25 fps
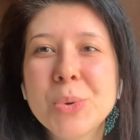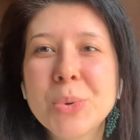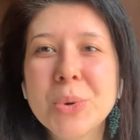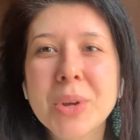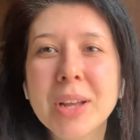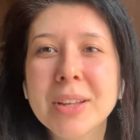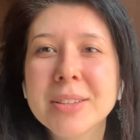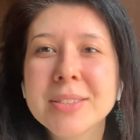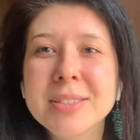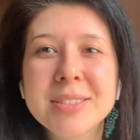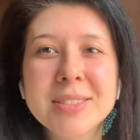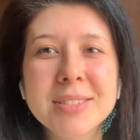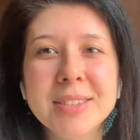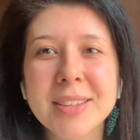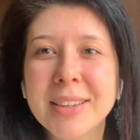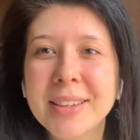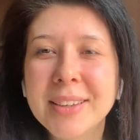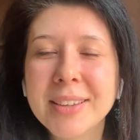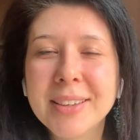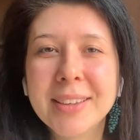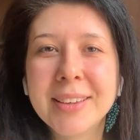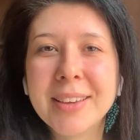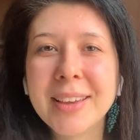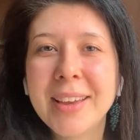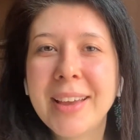got
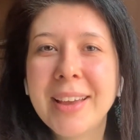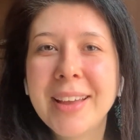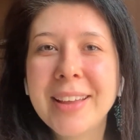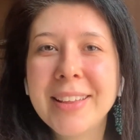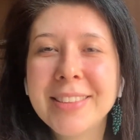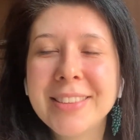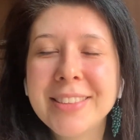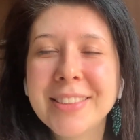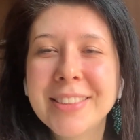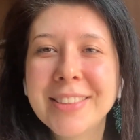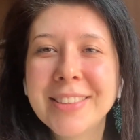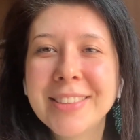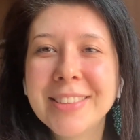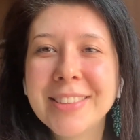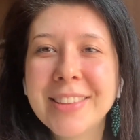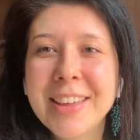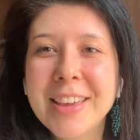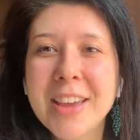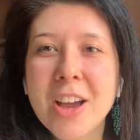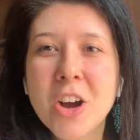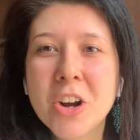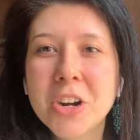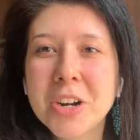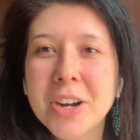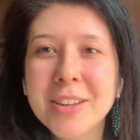sick and
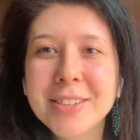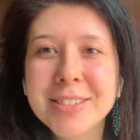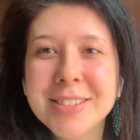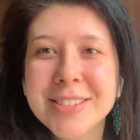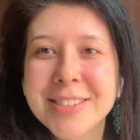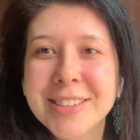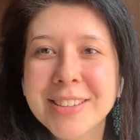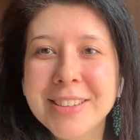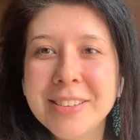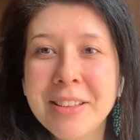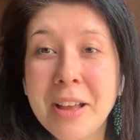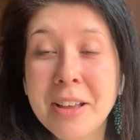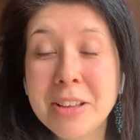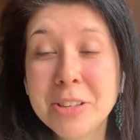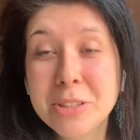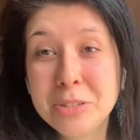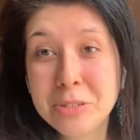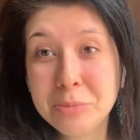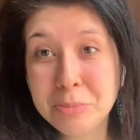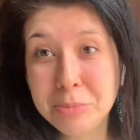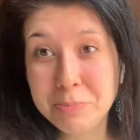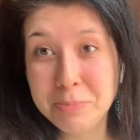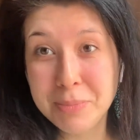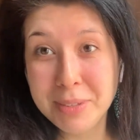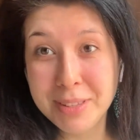they are not in the
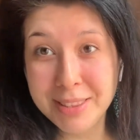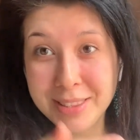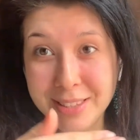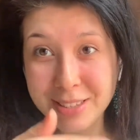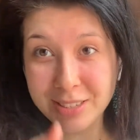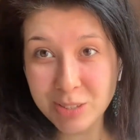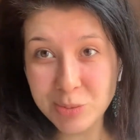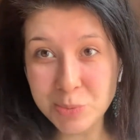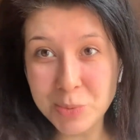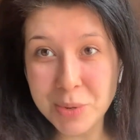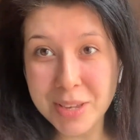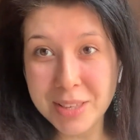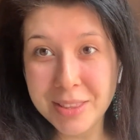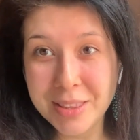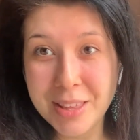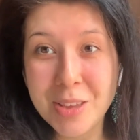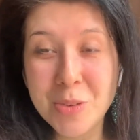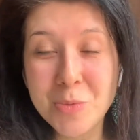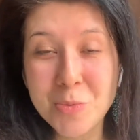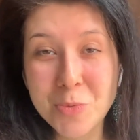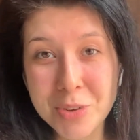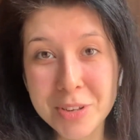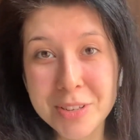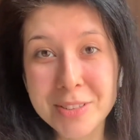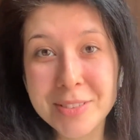classroom, but this way
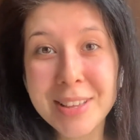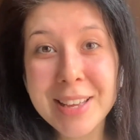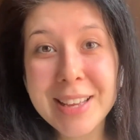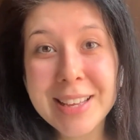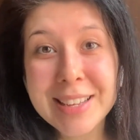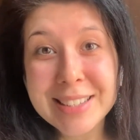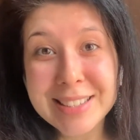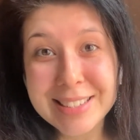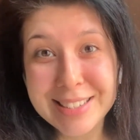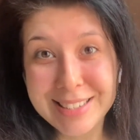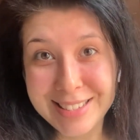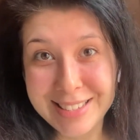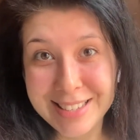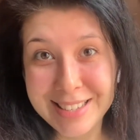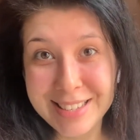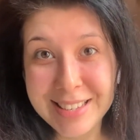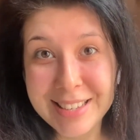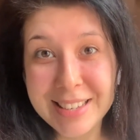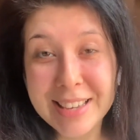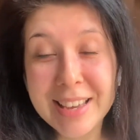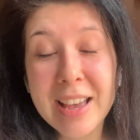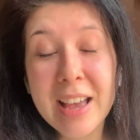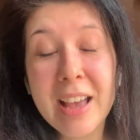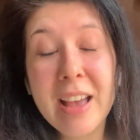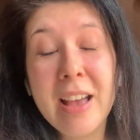they will
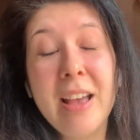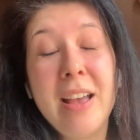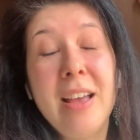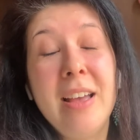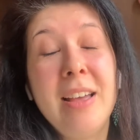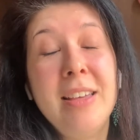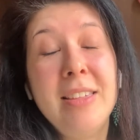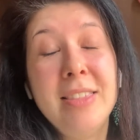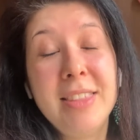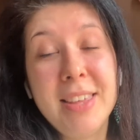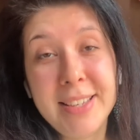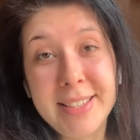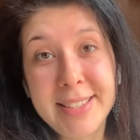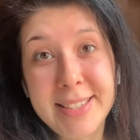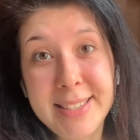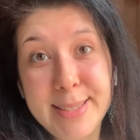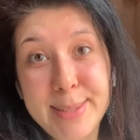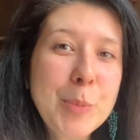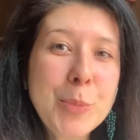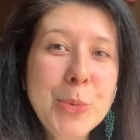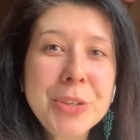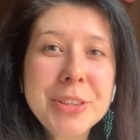see this.